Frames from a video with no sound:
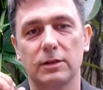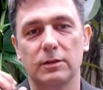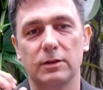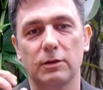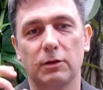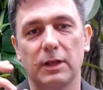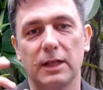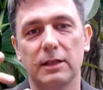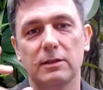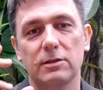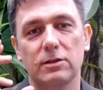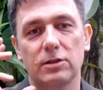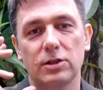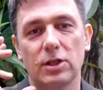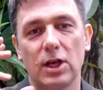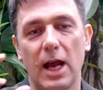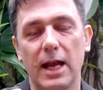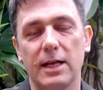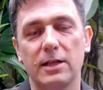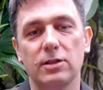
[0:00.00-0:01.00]
you could
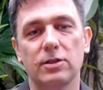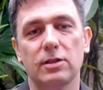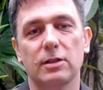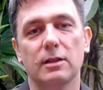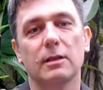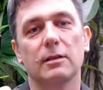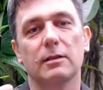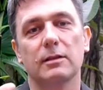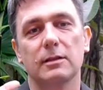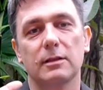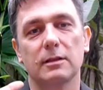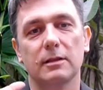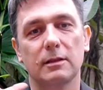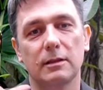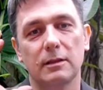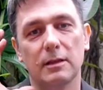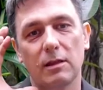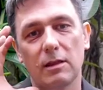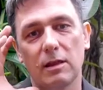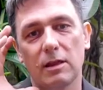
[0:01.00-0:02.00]
change the,
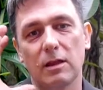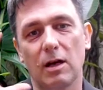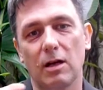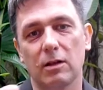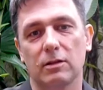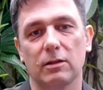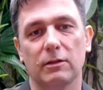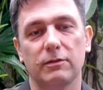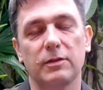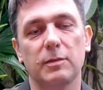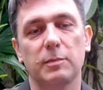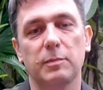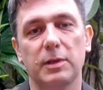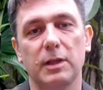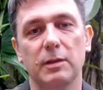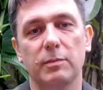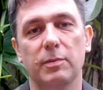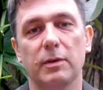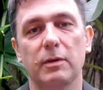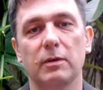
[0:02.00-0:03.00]
the thought of the
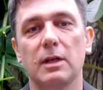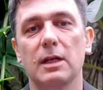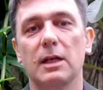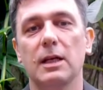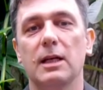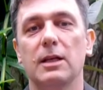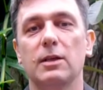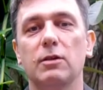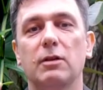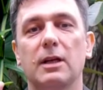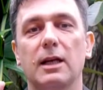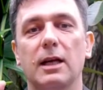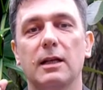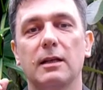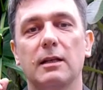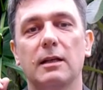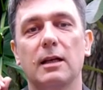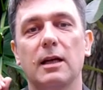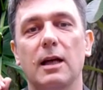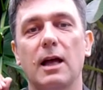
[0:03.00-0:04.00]
people, you
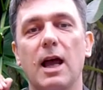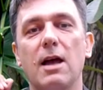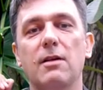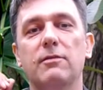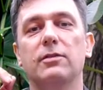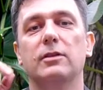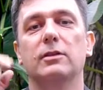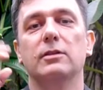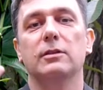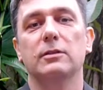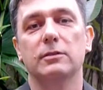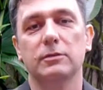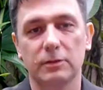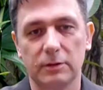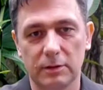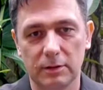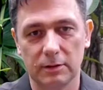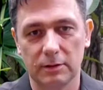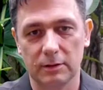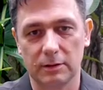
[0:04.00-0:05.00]
can evolve
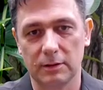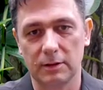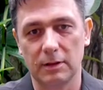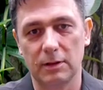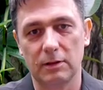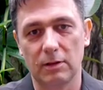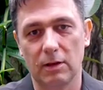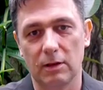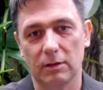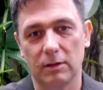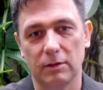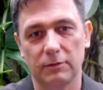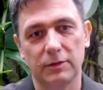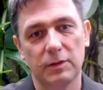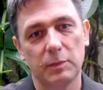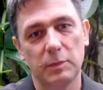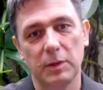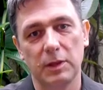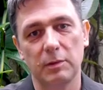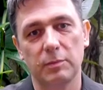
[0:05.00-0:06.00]
the thought of
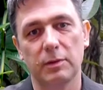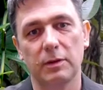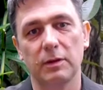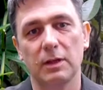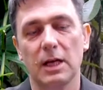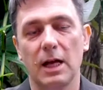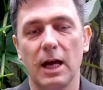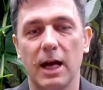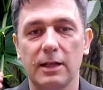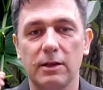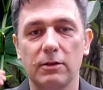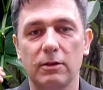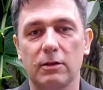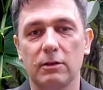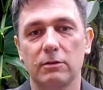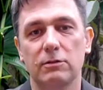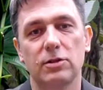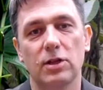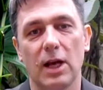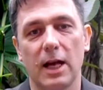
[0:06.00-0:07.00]
the people, and you
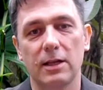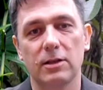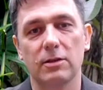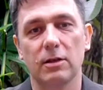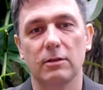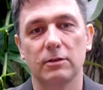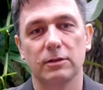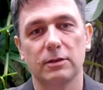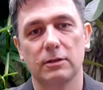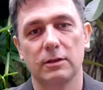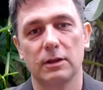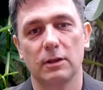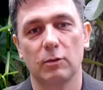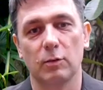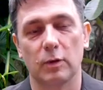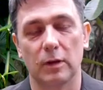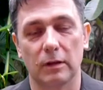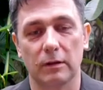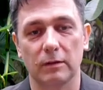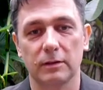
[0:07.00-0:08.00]
could change also the
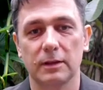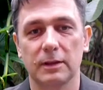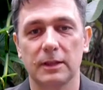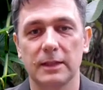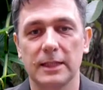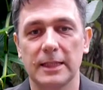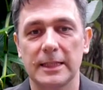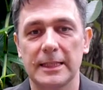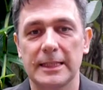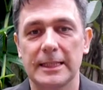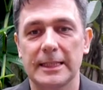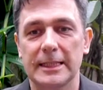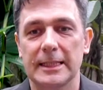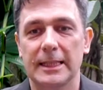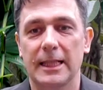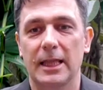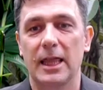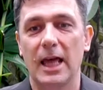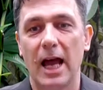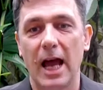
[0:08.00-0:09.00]
world.
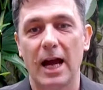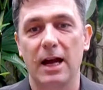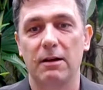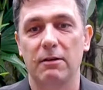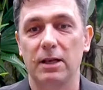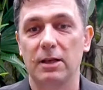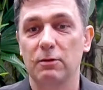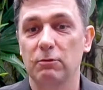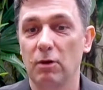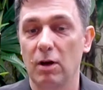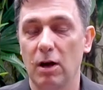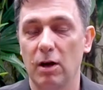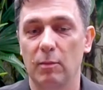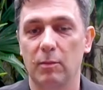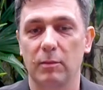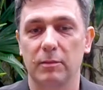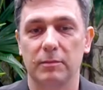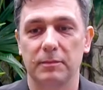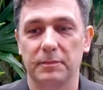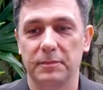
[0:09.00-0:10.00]
There in
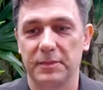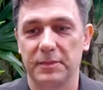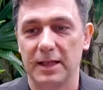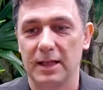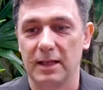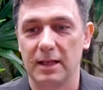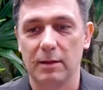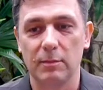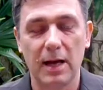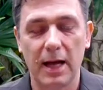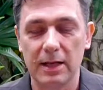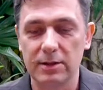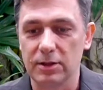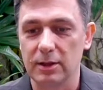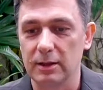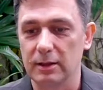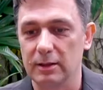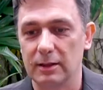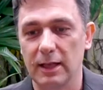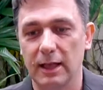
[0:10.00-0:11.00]
Rome,
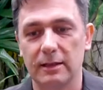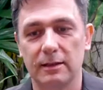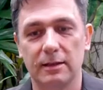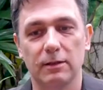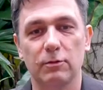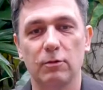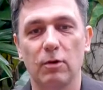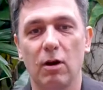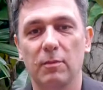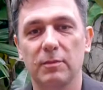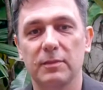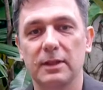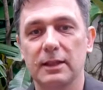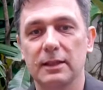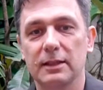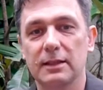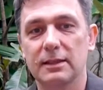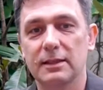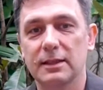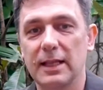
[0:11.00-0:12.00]
imagine that Rome
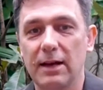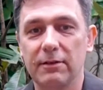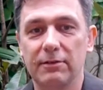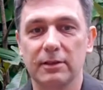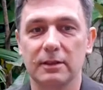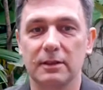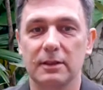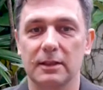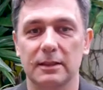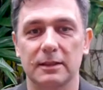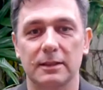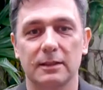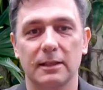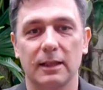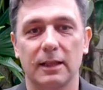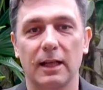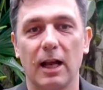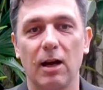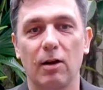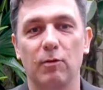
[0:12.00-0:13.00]
in the
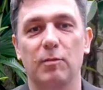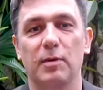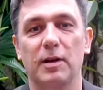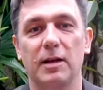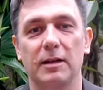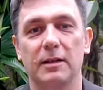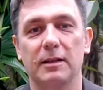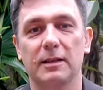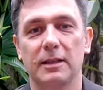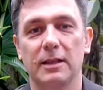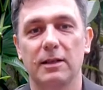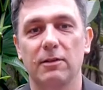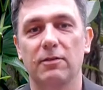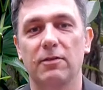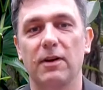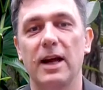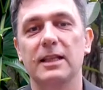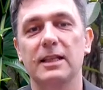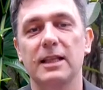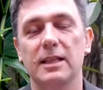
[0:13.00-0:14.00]
70s, Glauber,
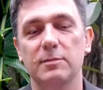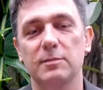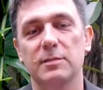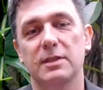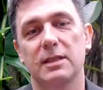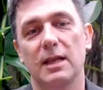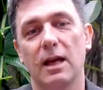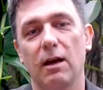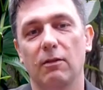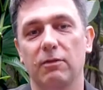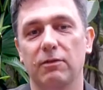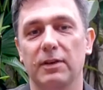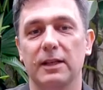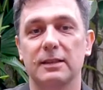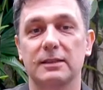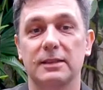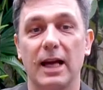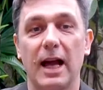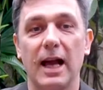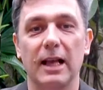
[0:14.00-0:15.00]
find himself
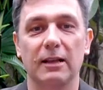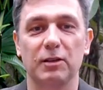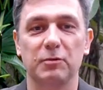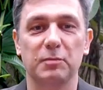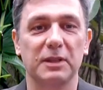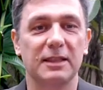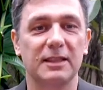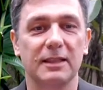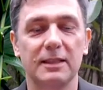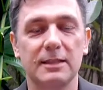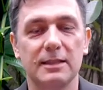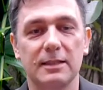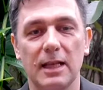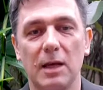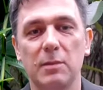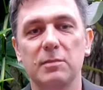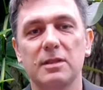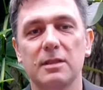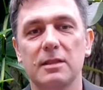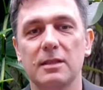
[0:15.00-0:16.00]
exiled, but in the
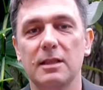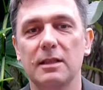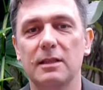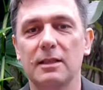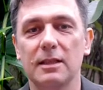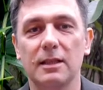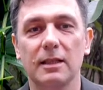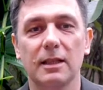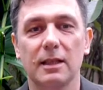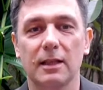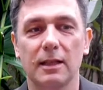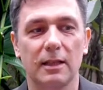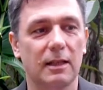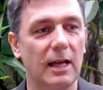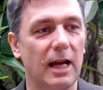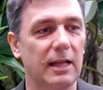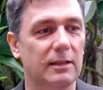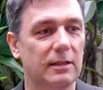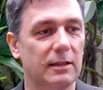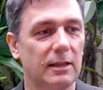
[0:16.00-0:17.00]
same city
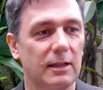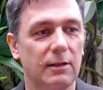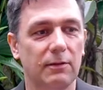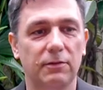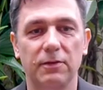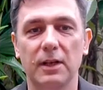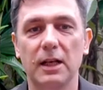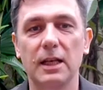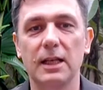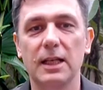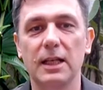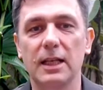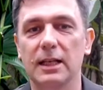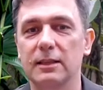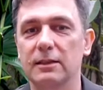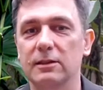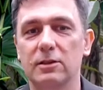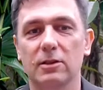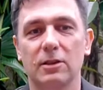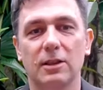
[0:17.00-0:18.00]
that Fellini,
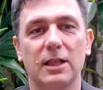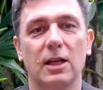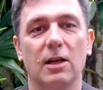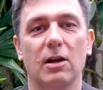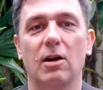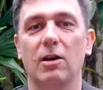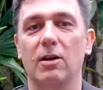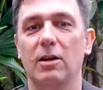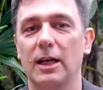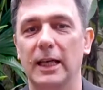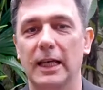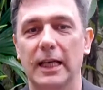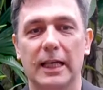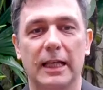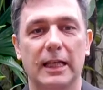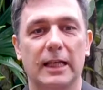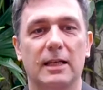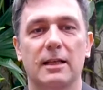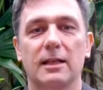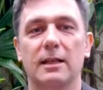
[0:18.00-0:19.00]

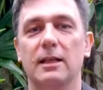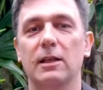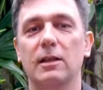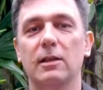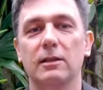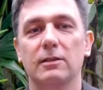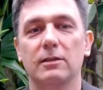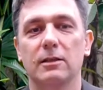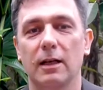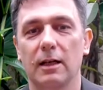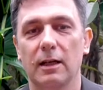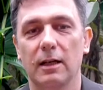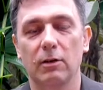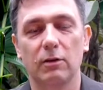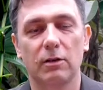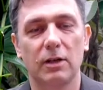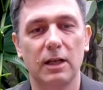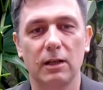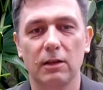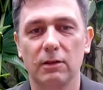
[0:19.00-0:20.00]
Antonioni, uh,
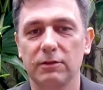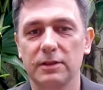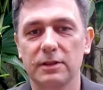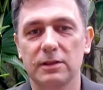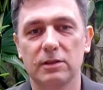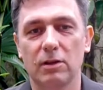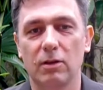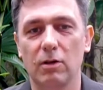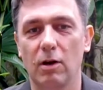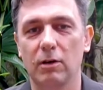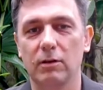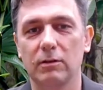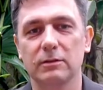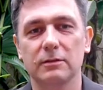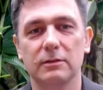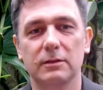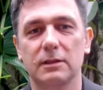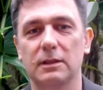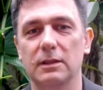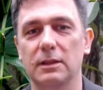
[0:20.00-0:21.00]
Luchino
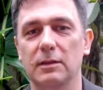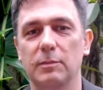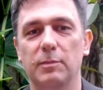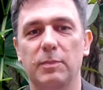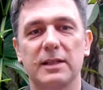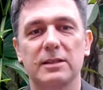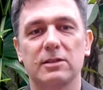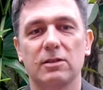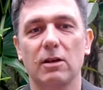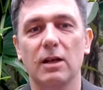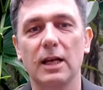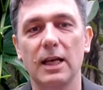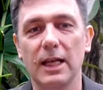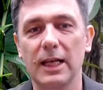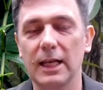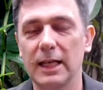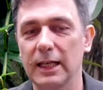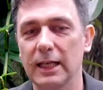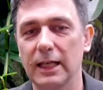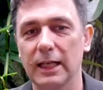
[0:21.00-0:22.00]
Visconti,
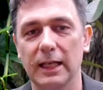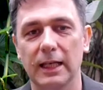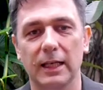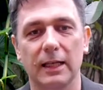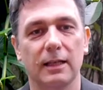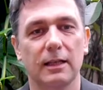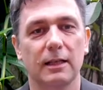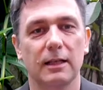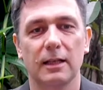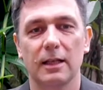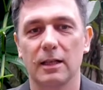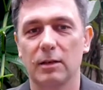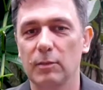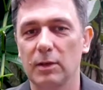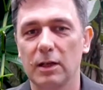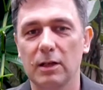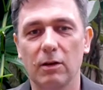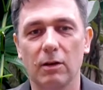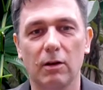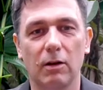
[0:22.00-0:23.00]
Pasolini,
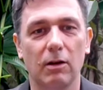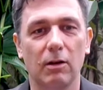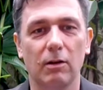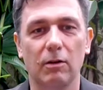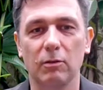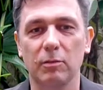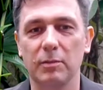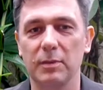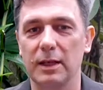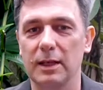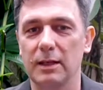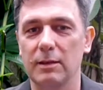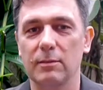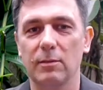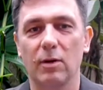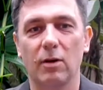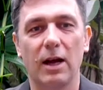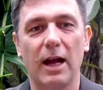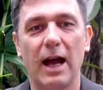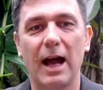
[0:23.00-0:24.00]
Ermanno Olmi,
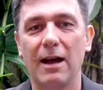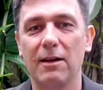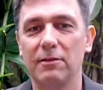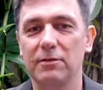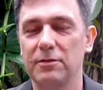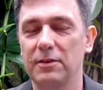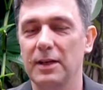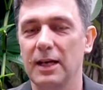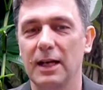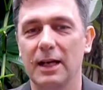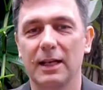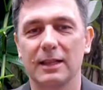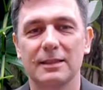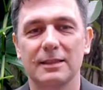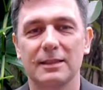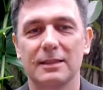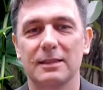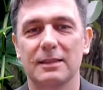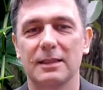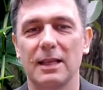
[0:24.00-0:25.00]
Moravia, and
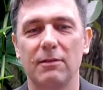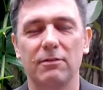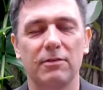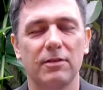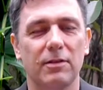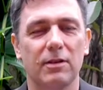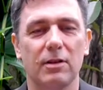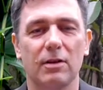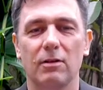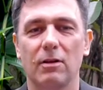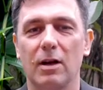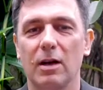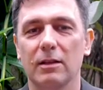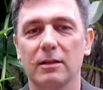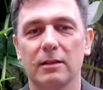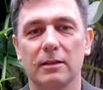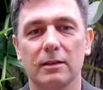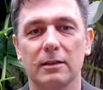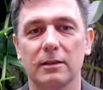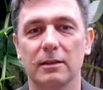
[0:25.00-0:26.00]
several
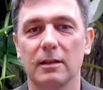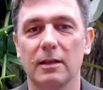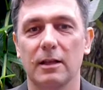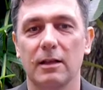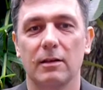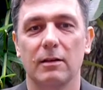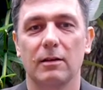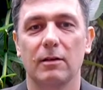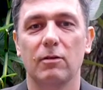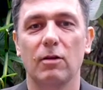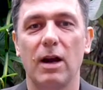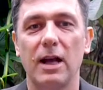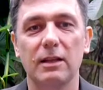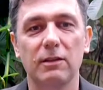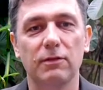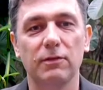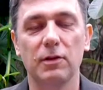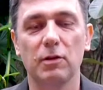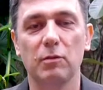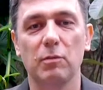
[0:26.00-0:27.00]
other great
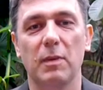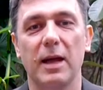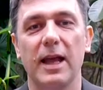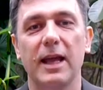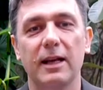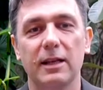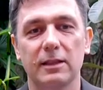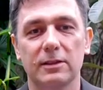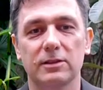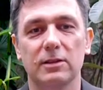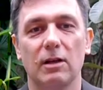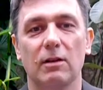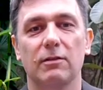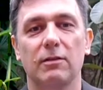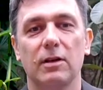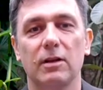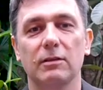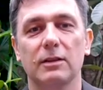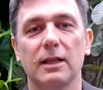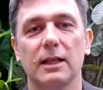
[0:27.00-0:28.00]
filmmakers of
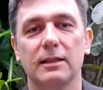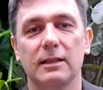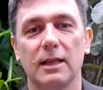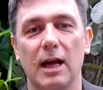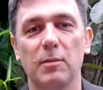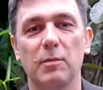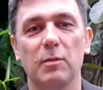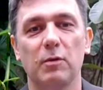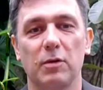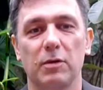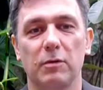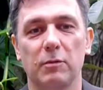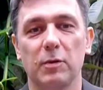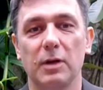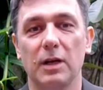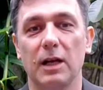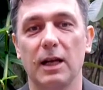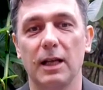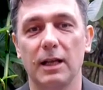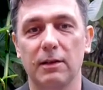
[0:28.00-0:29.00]
all that time were,
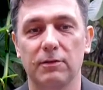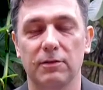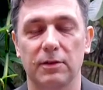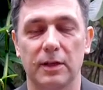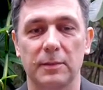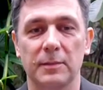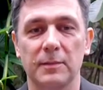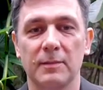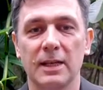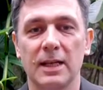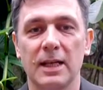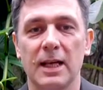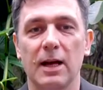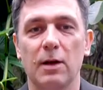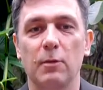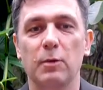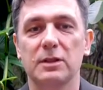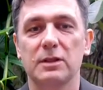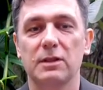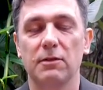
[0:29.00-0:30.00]
were living. It
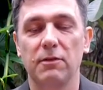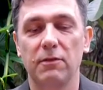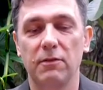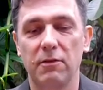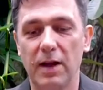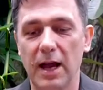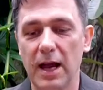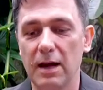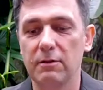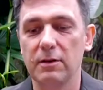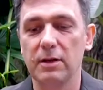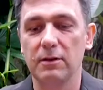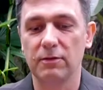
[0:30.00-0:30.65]
was a very,